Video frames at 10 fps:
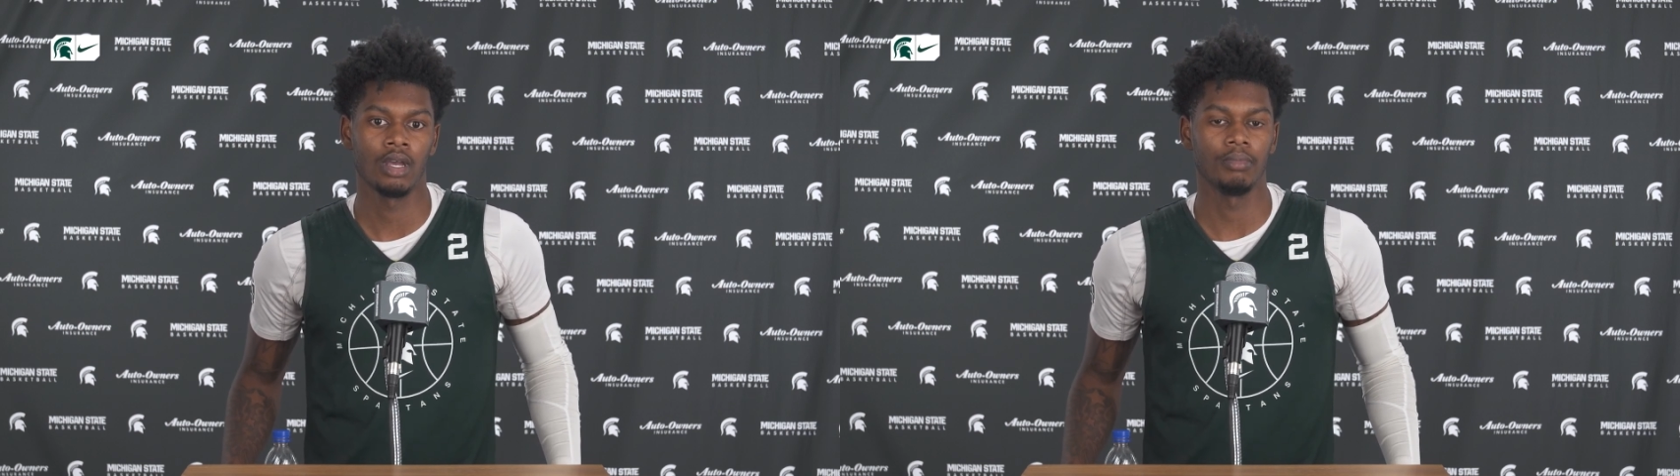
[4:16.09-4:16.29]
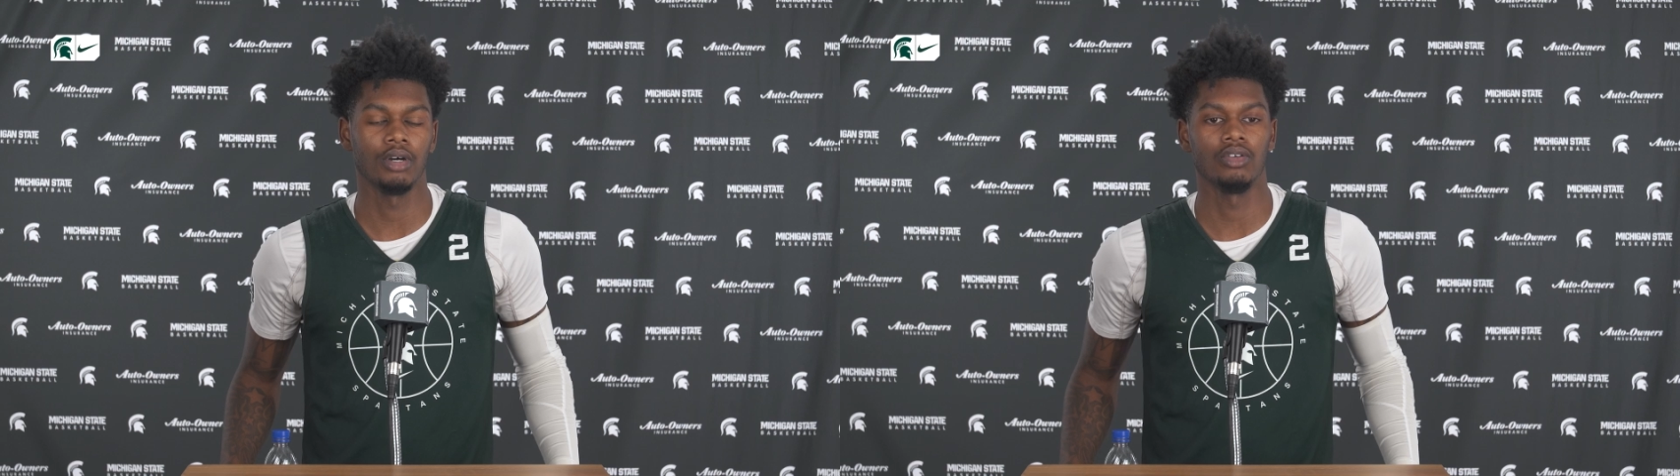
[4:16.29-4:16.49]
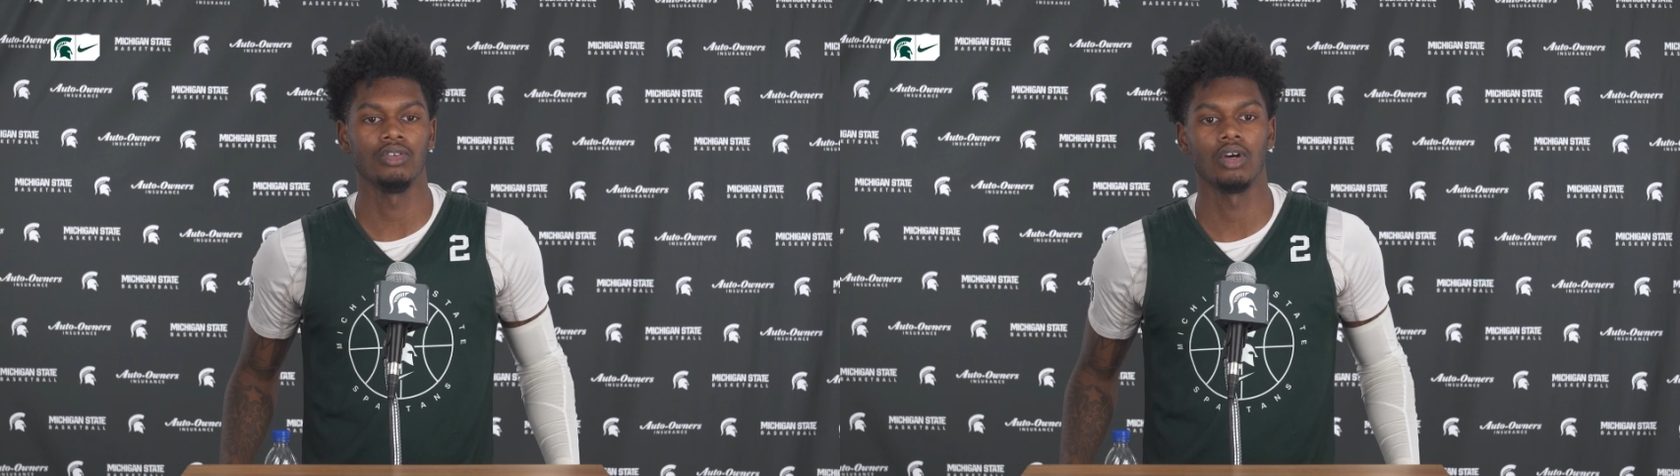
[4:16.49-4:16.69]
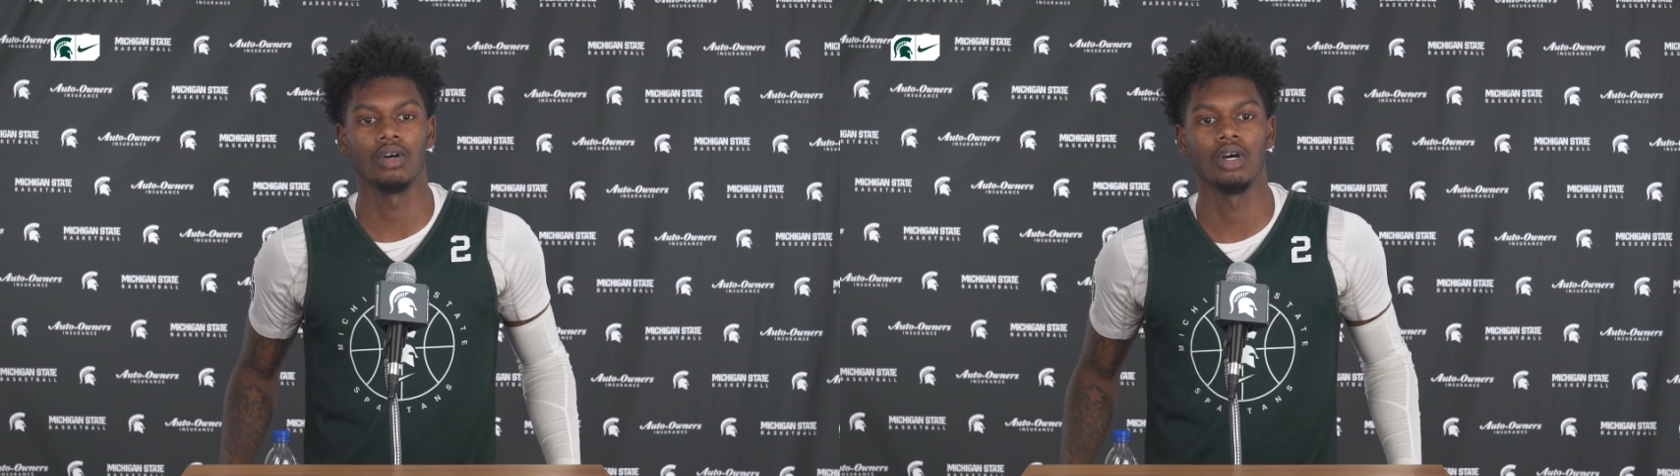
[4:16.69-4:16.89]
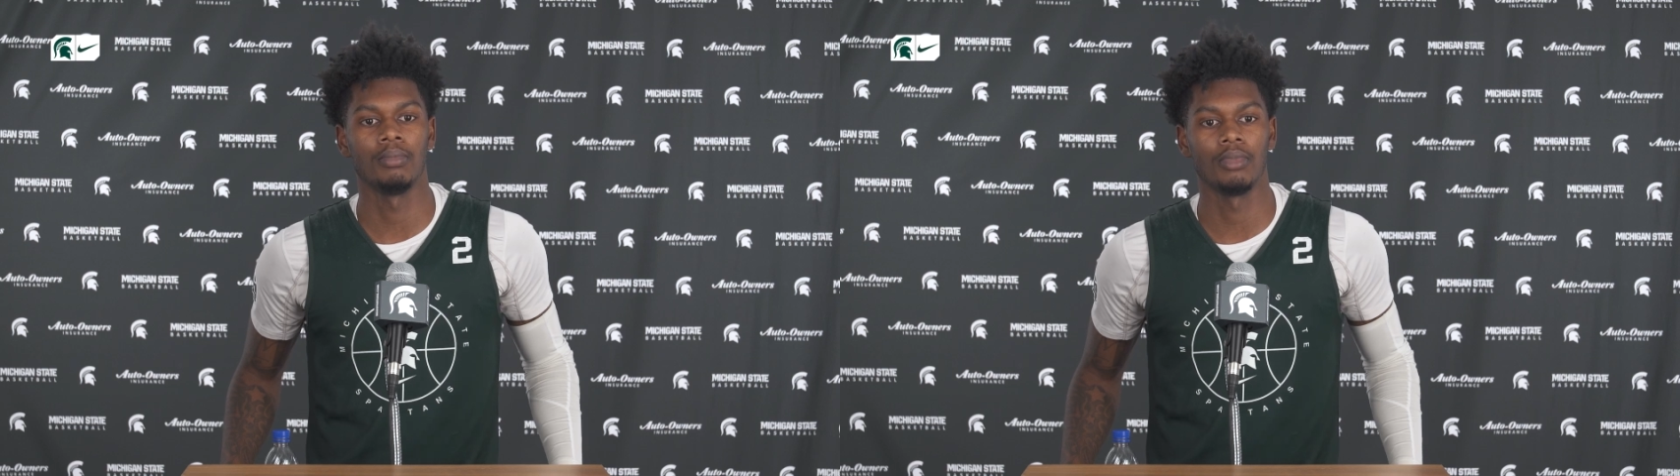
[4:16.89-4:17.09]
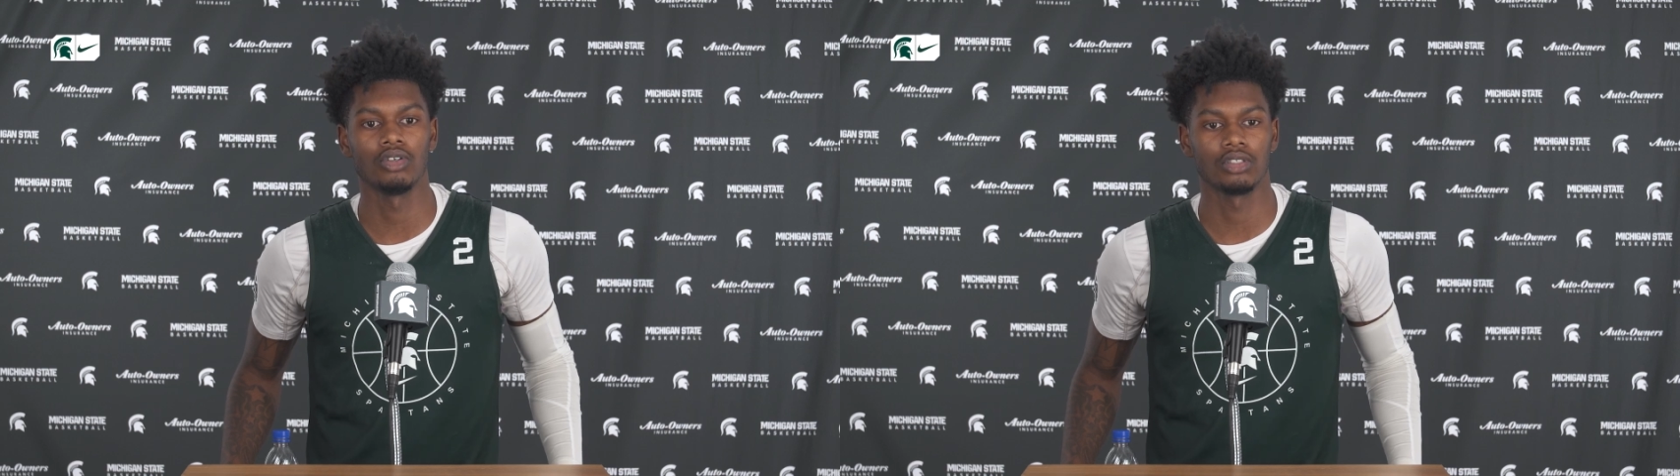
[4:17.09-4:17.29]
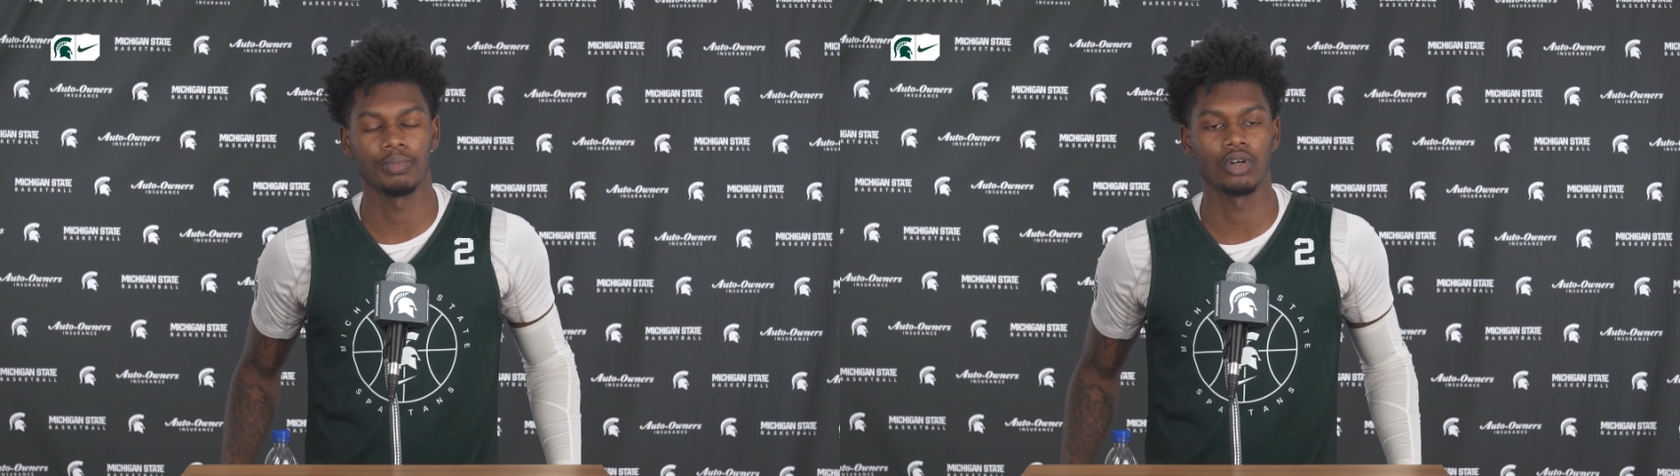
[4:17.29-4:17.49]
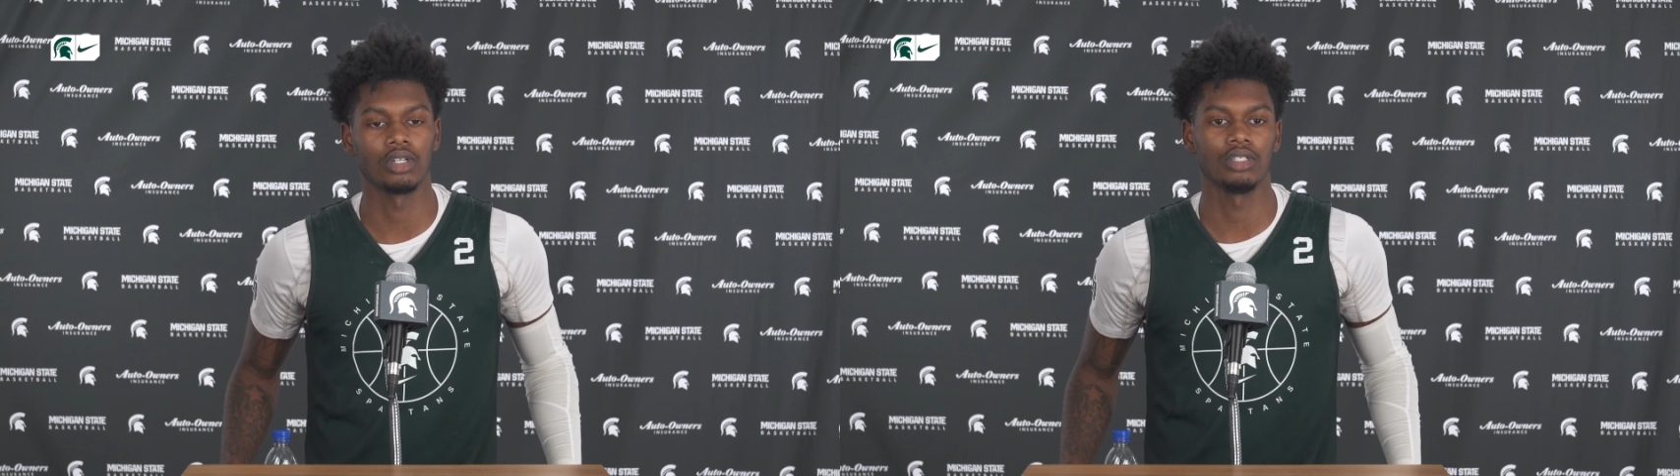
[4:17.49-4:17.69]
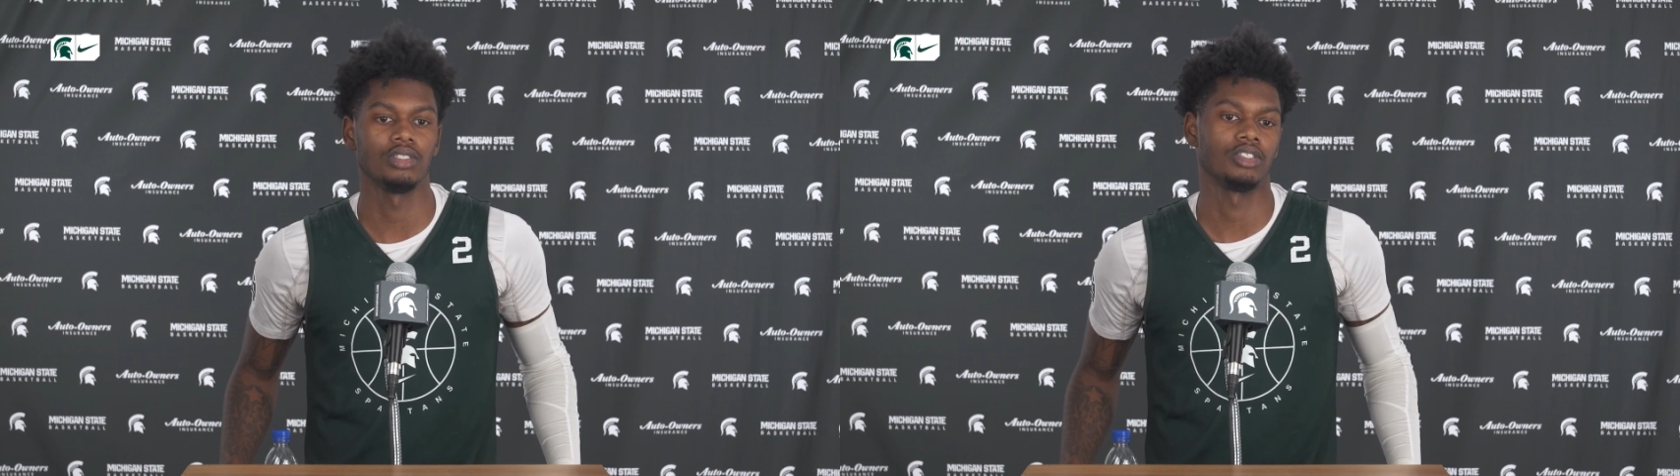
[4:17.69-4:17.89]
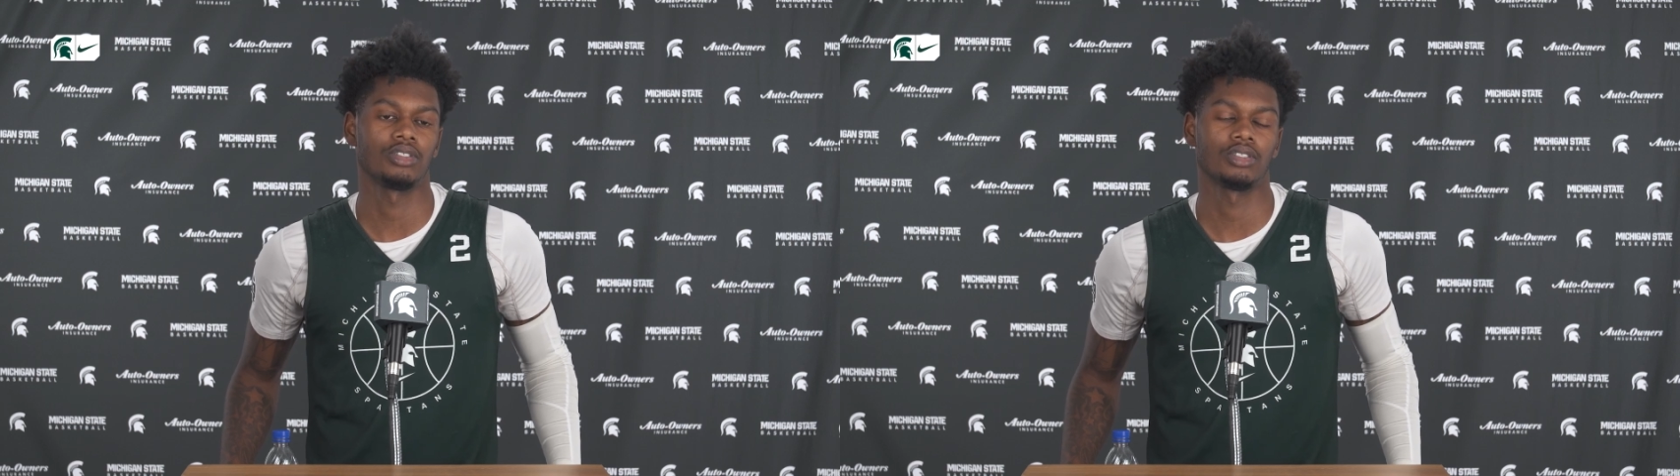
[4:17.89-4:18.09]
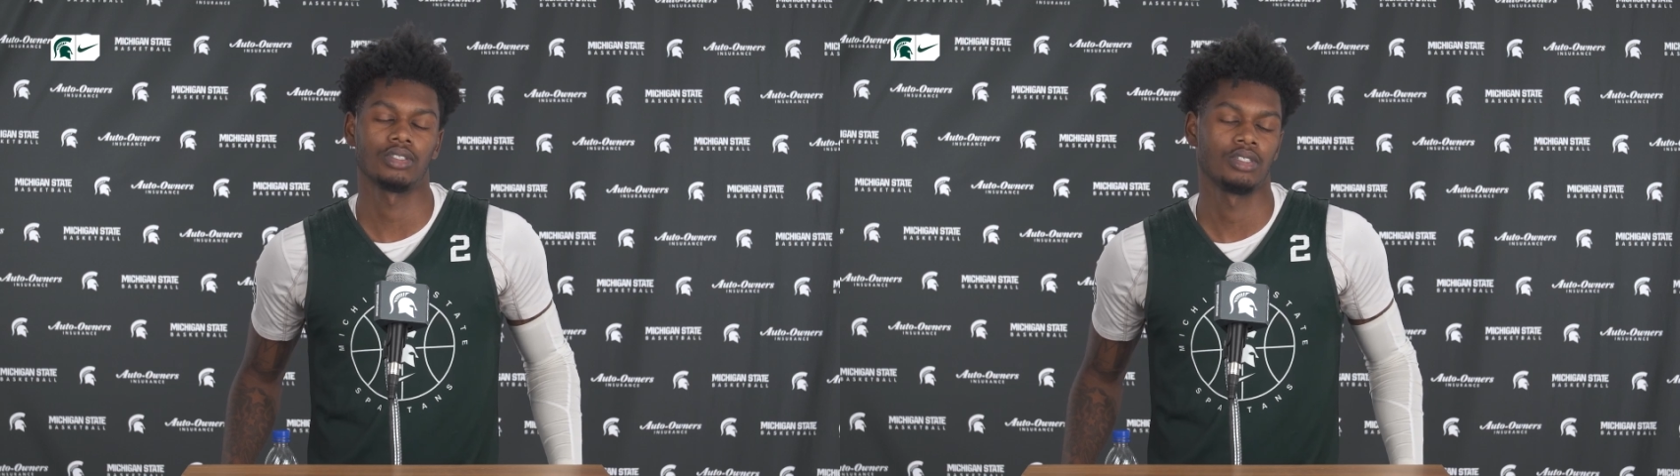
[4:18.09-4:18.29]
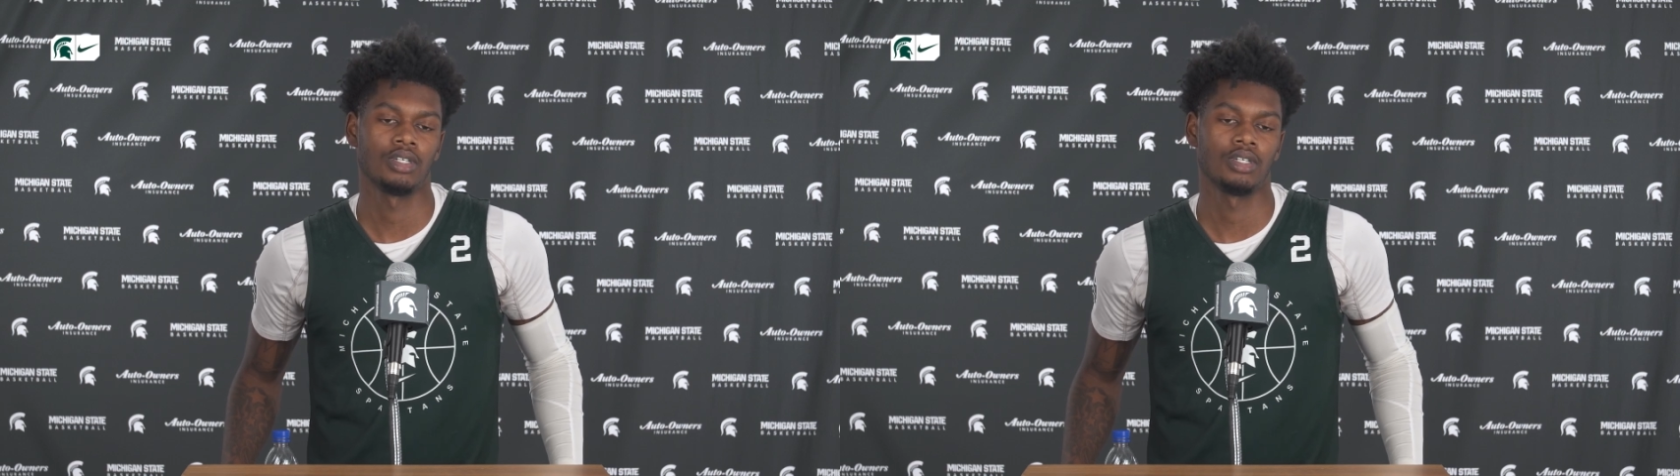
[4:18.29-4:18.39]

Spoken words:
But, you know, most importantly, just